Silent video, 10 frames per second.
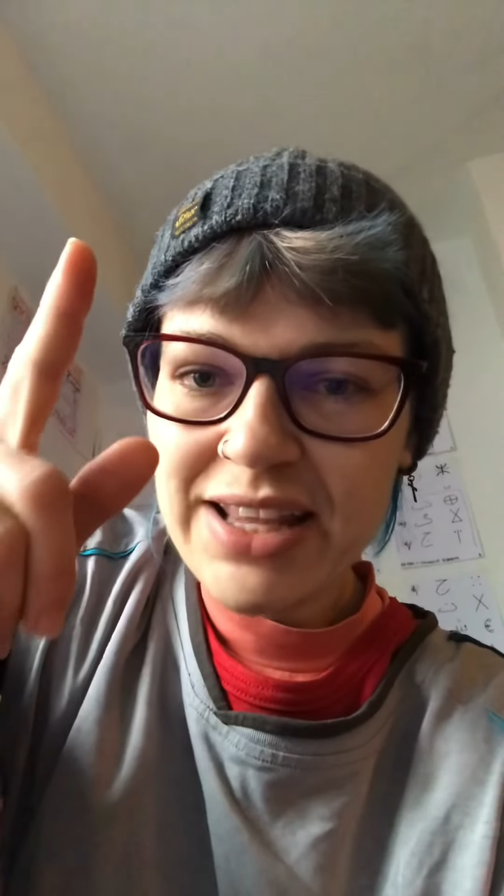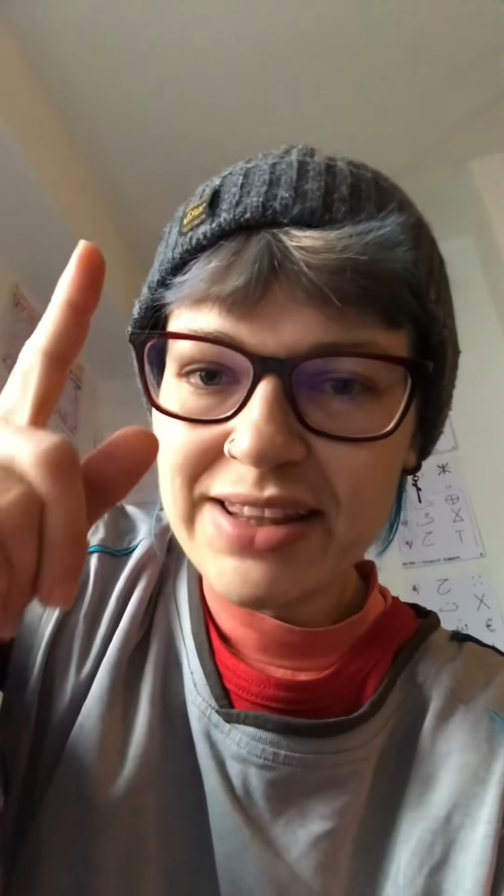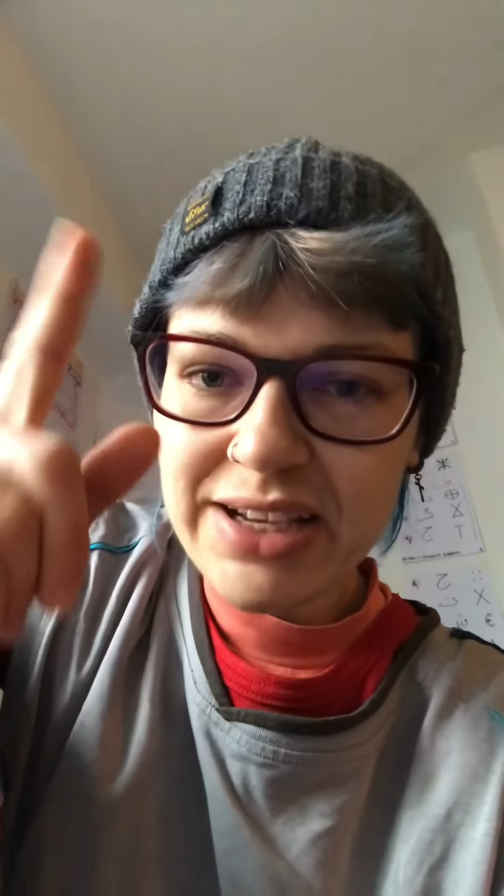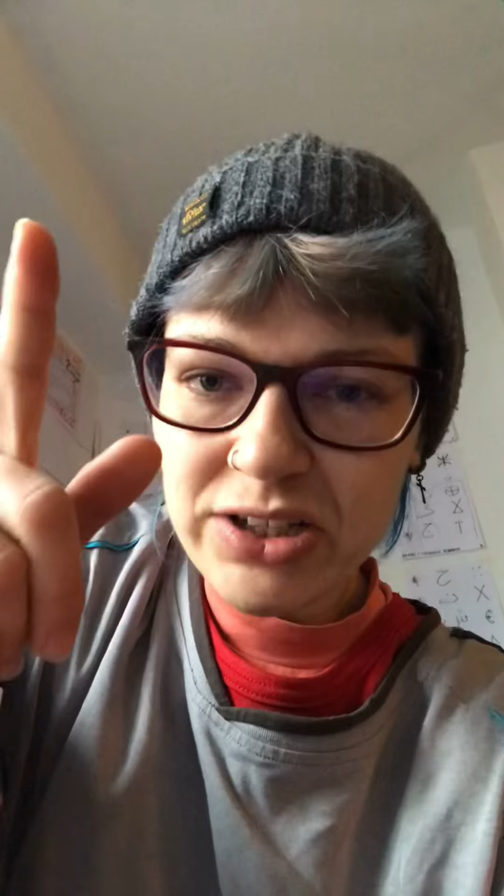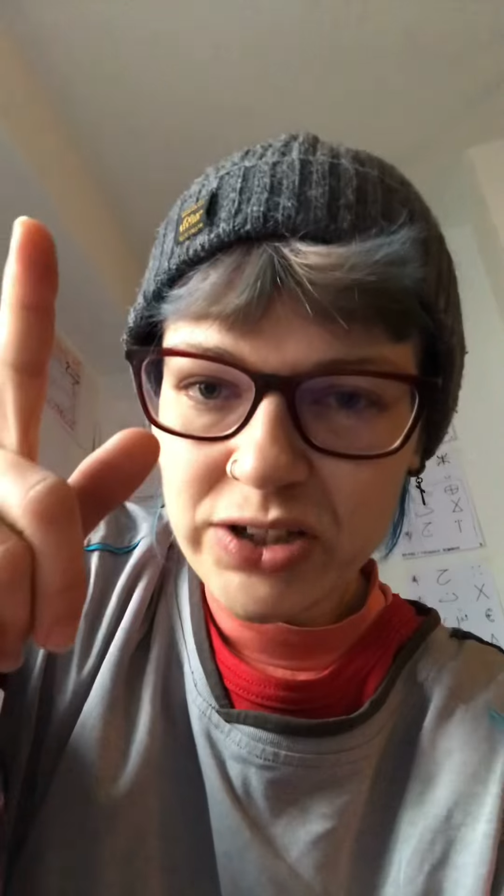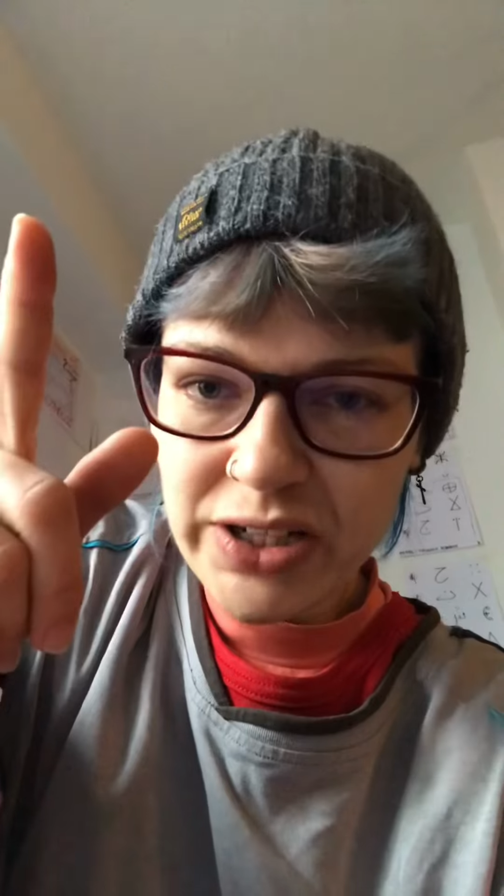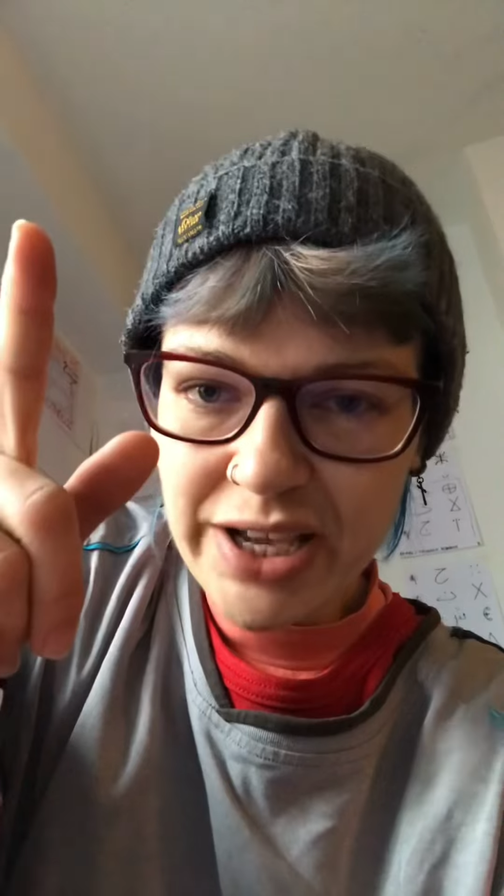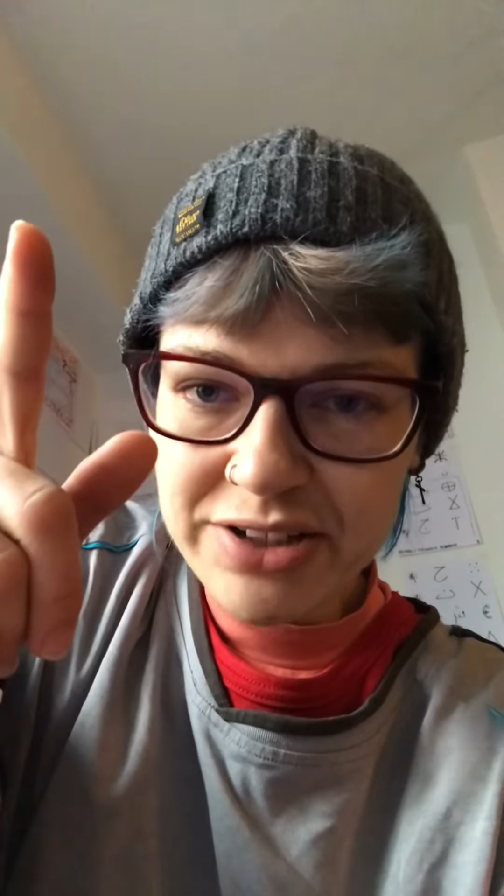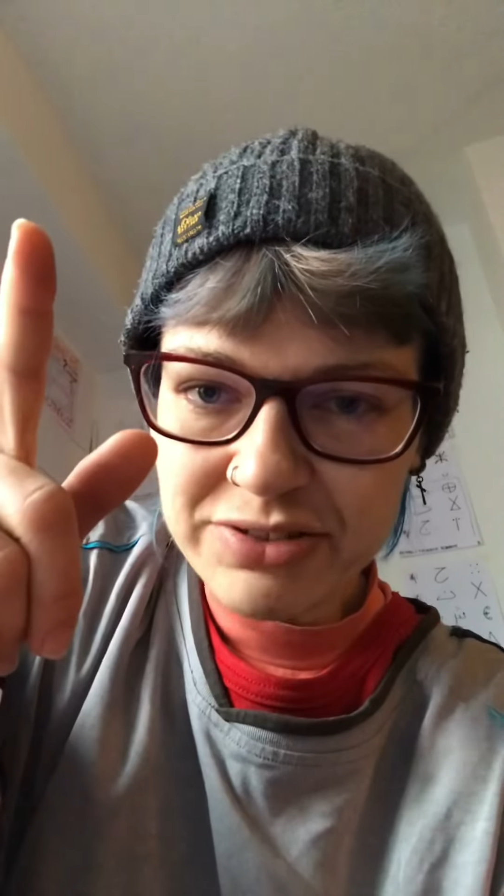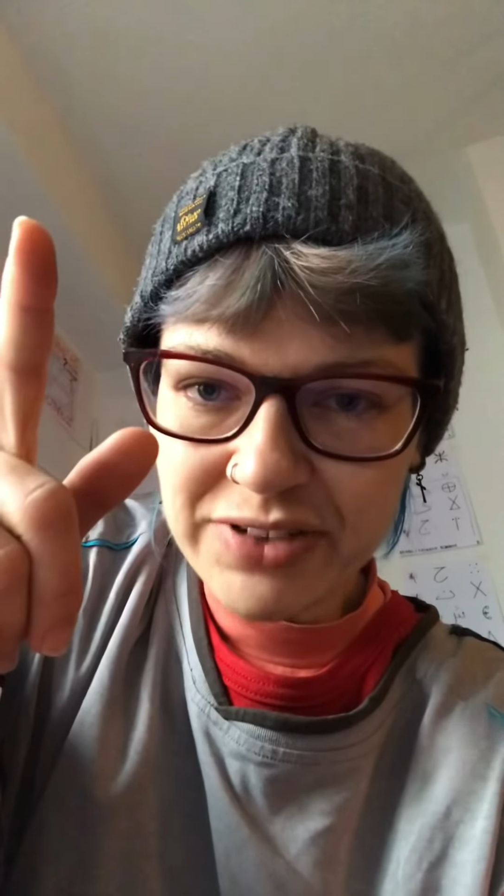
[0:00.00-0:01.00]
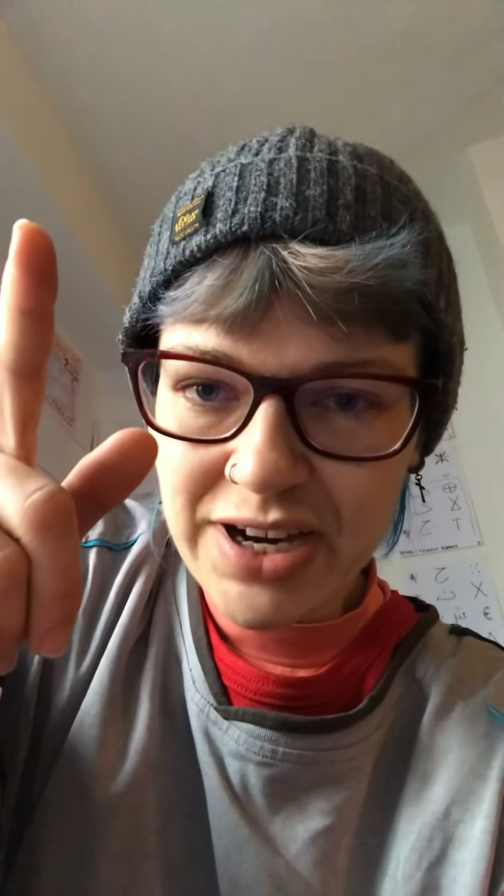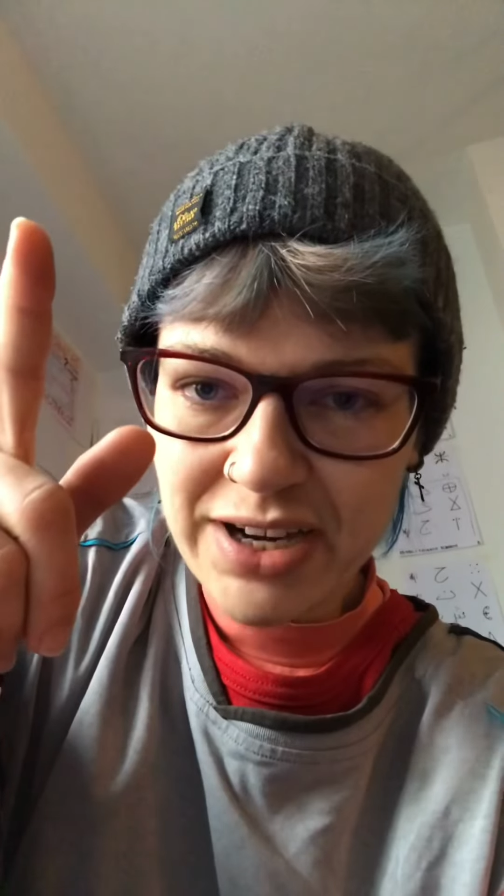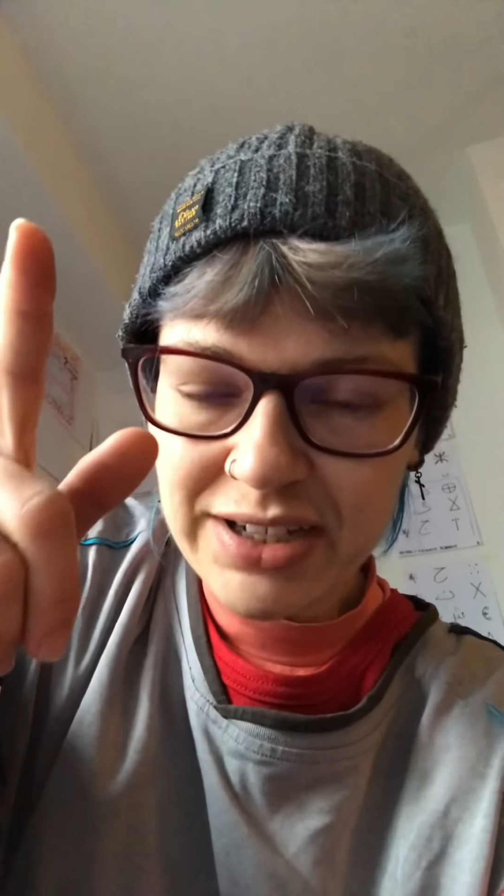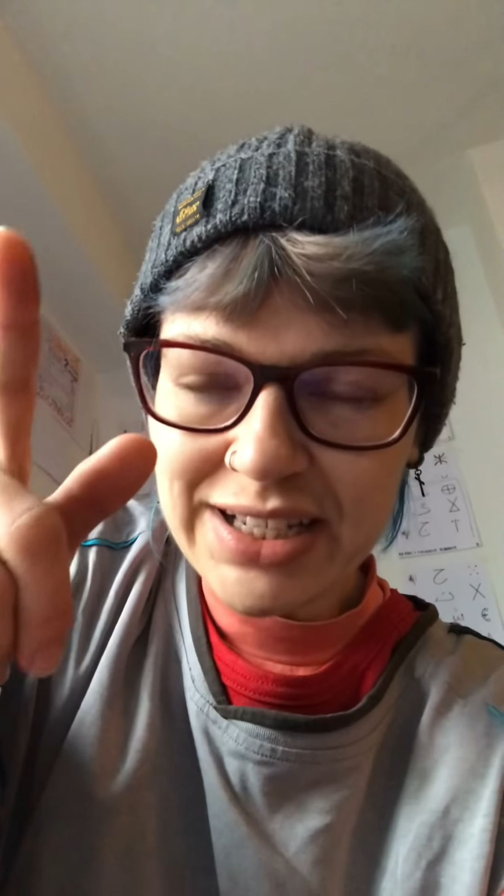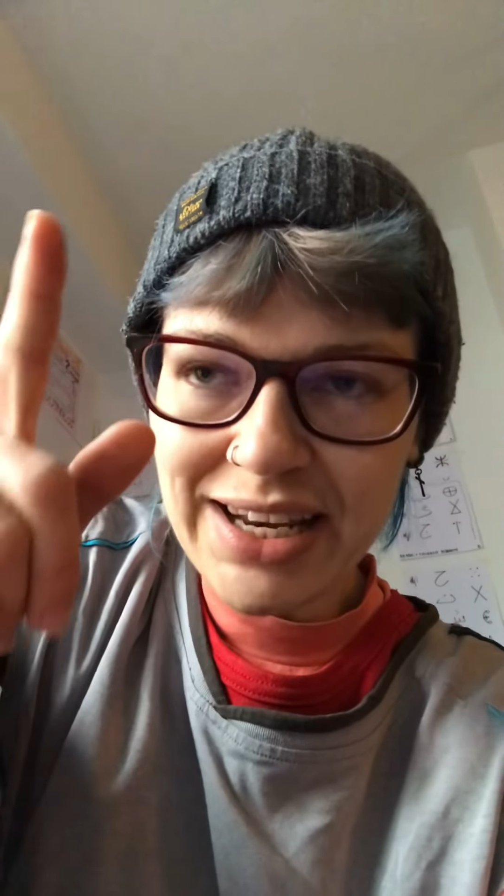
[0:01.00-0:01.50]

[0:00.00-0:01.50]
Nicole Kleinova,